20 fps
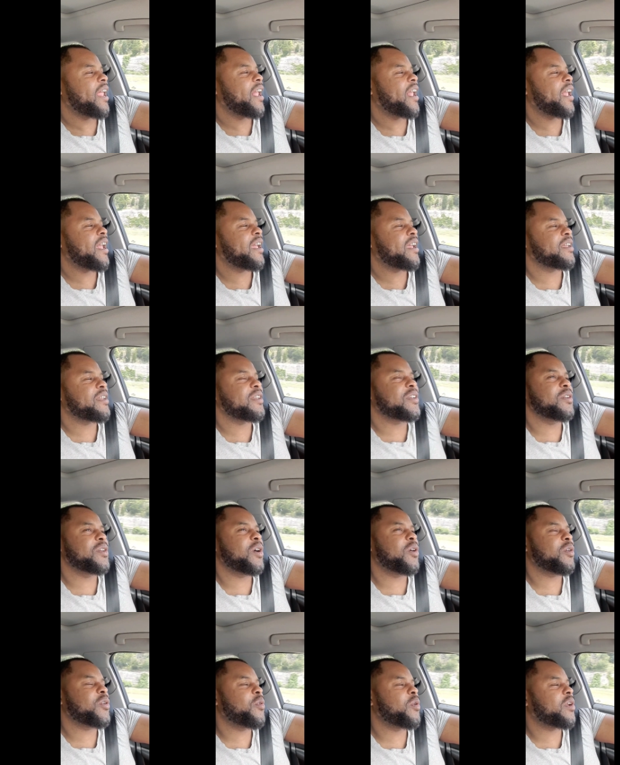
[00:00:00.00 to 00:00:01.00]
And, you
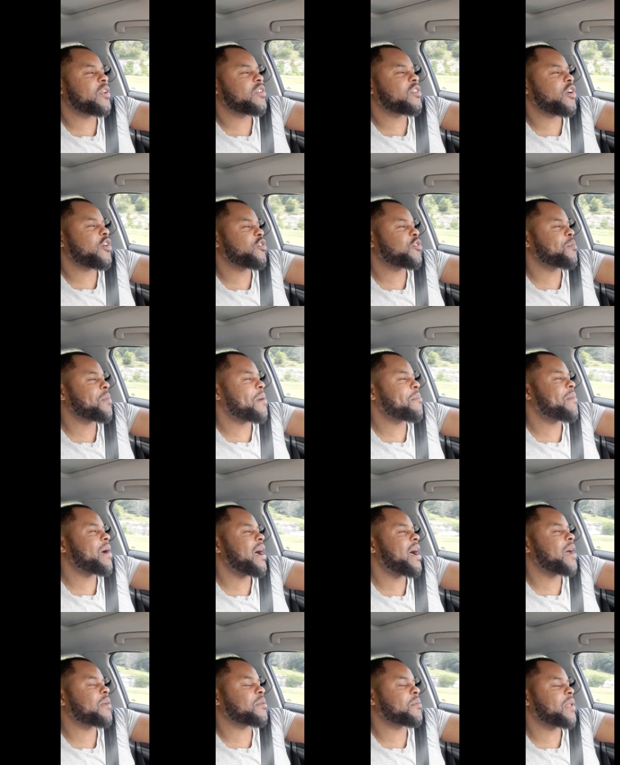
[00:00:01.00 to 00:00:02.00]
know, going to church with my
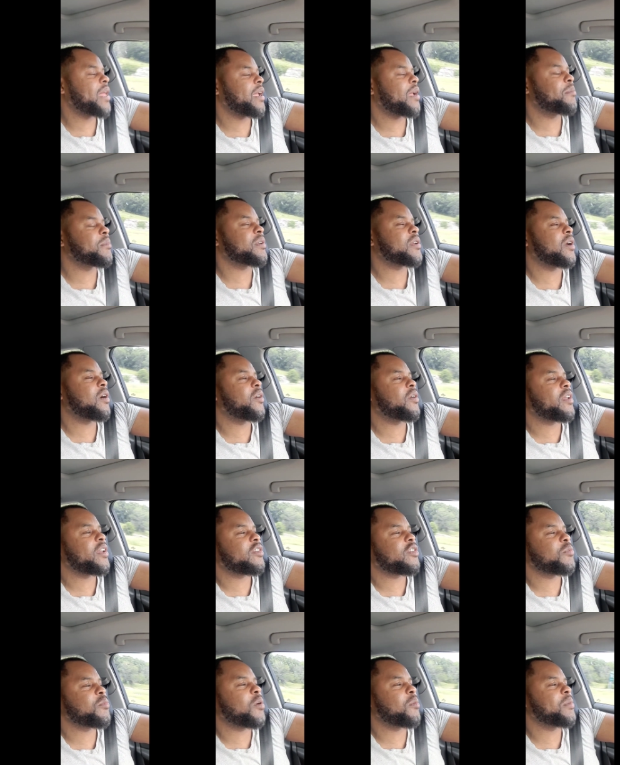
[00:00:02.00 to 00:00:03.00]
mom, I'm like, I'm gonna go
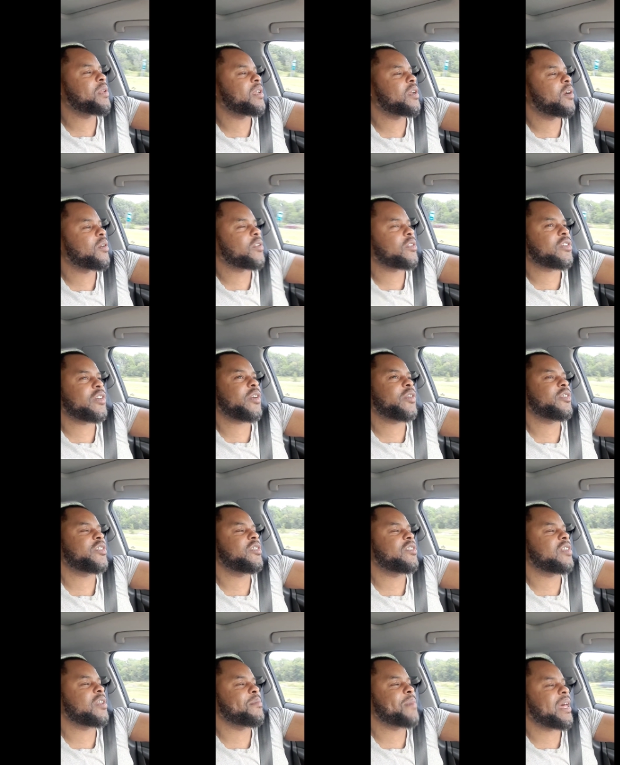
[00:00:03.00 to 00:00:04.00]
here. She want me to go to church.
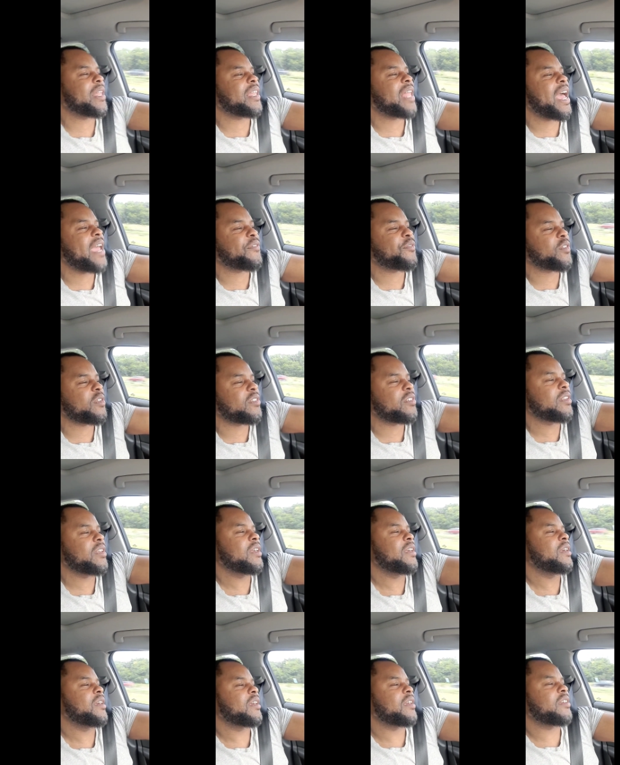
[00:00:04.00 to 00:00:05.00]
She see my life is
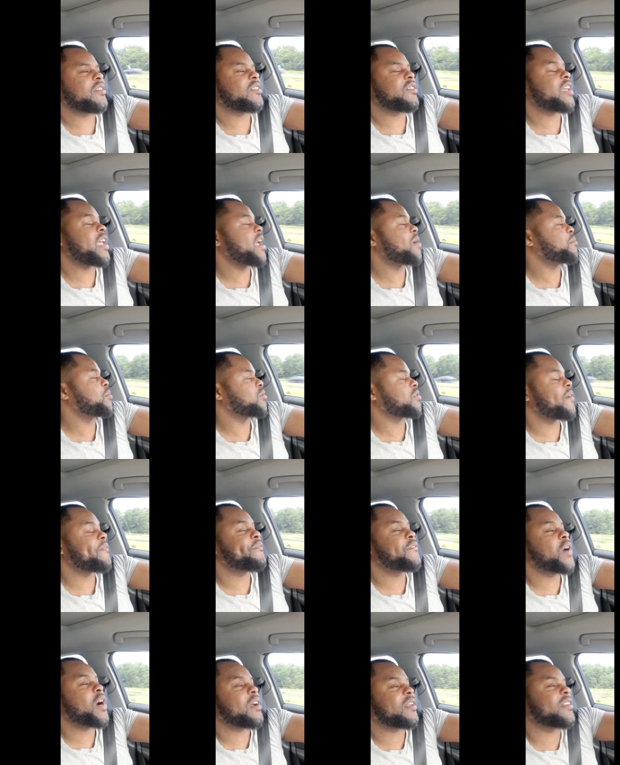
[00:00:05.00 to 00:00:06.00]
in shambles.
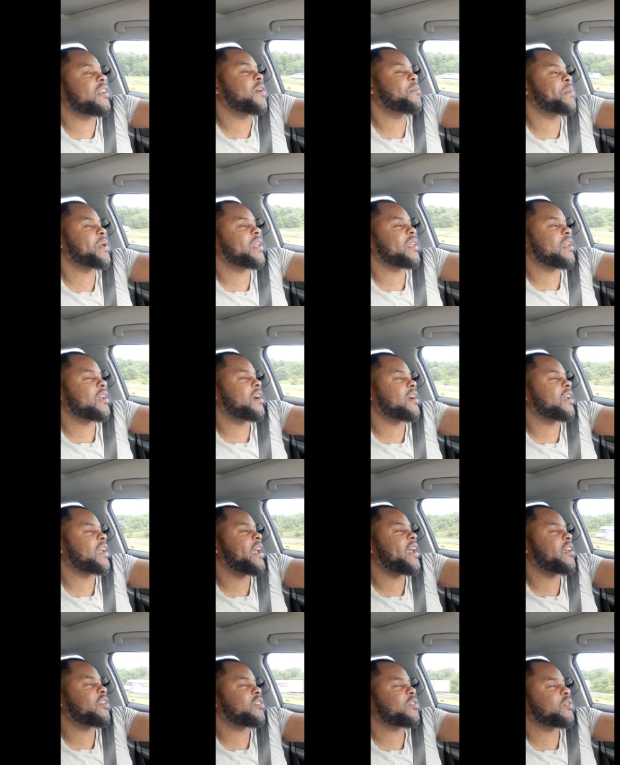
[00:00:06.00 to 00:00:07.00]
I'm fucked up at a young
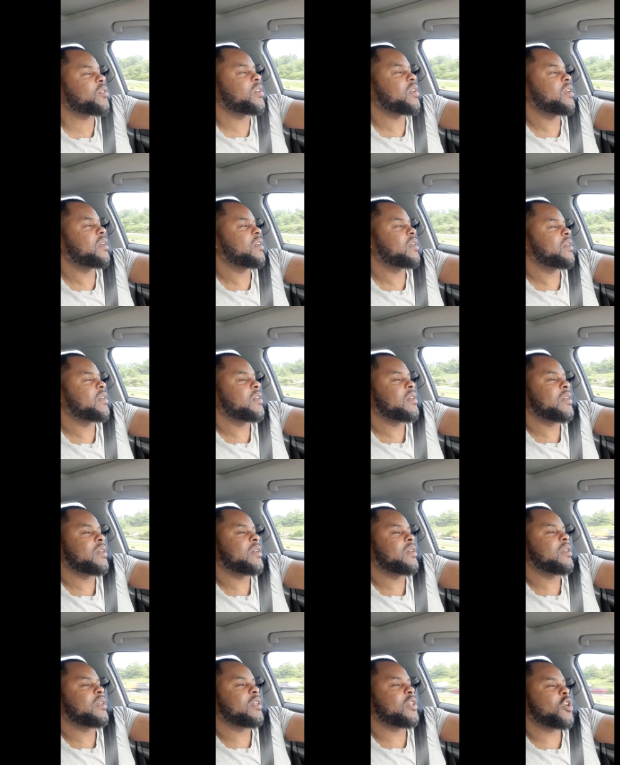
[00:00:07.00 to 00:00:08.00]
age. So,
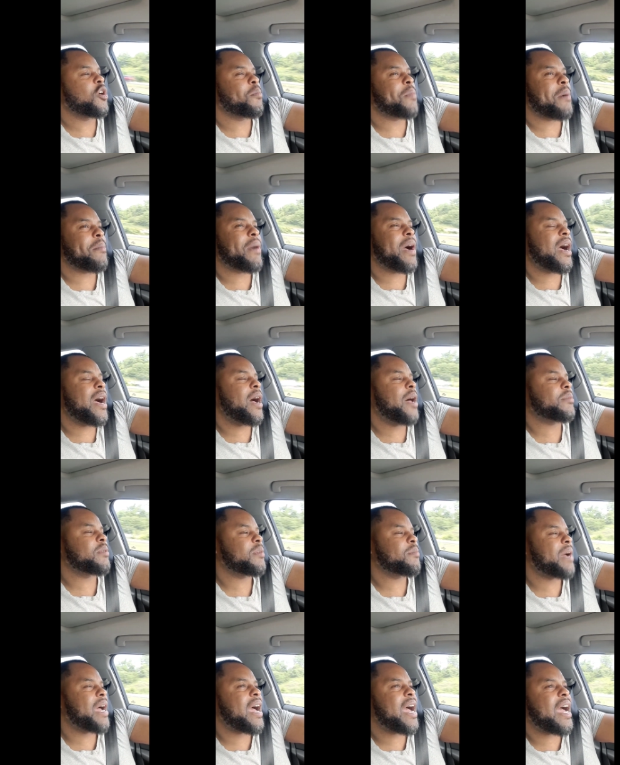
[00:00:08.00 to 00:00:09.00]
you know, my
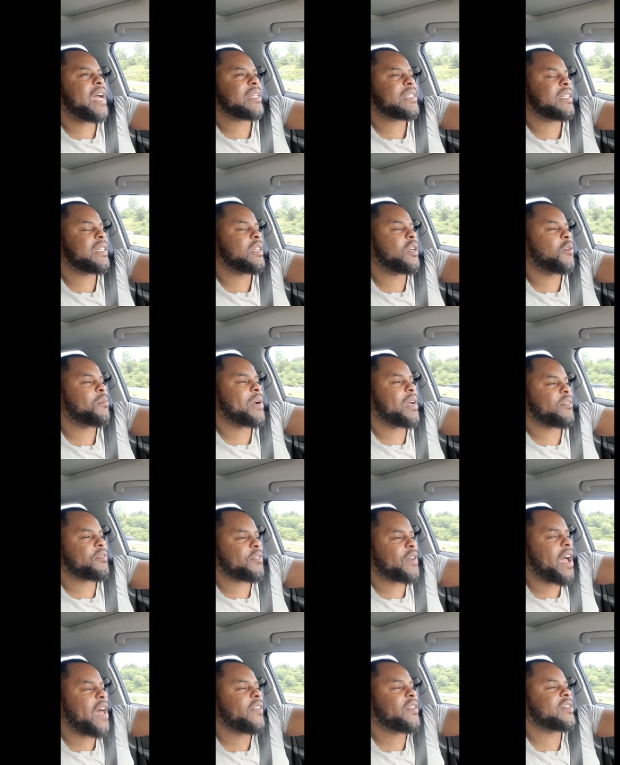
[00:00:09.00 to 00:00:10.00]
mom's and my auntie on my
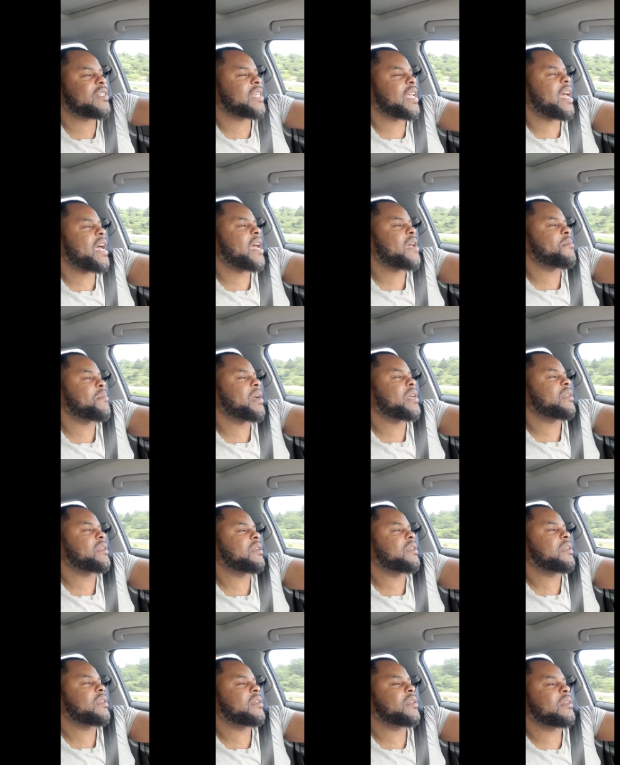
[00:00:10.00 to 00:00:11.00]
father's side, my
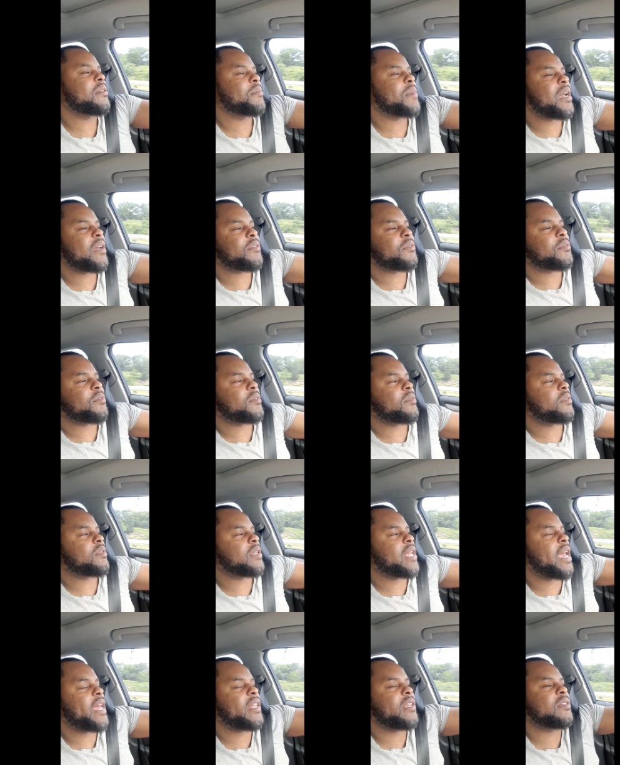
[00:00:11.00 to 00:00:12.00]
my
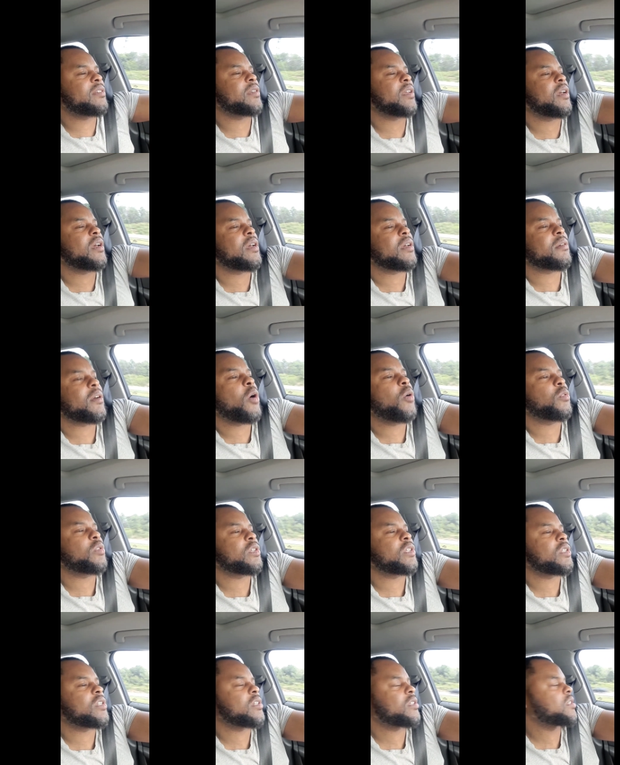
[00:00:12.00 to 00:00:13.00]
daddy's um,
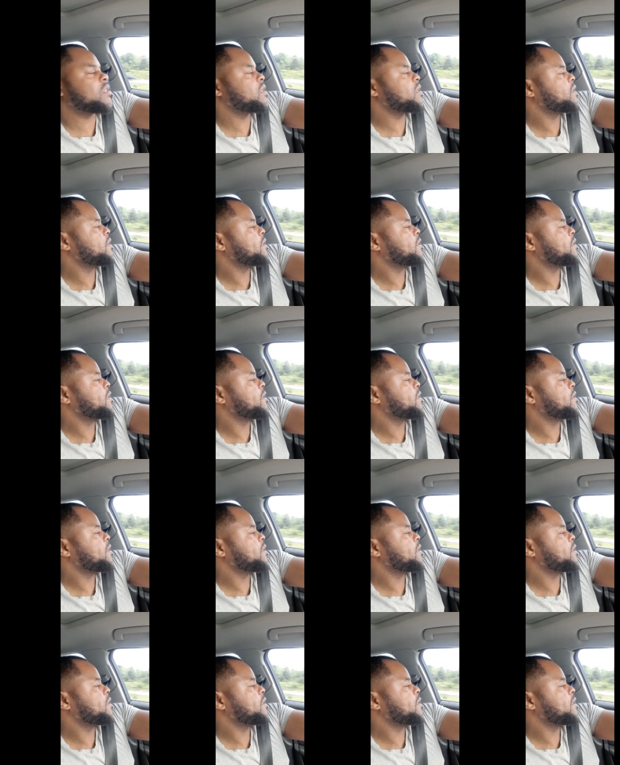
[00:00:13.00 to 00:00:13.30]
oldest sister.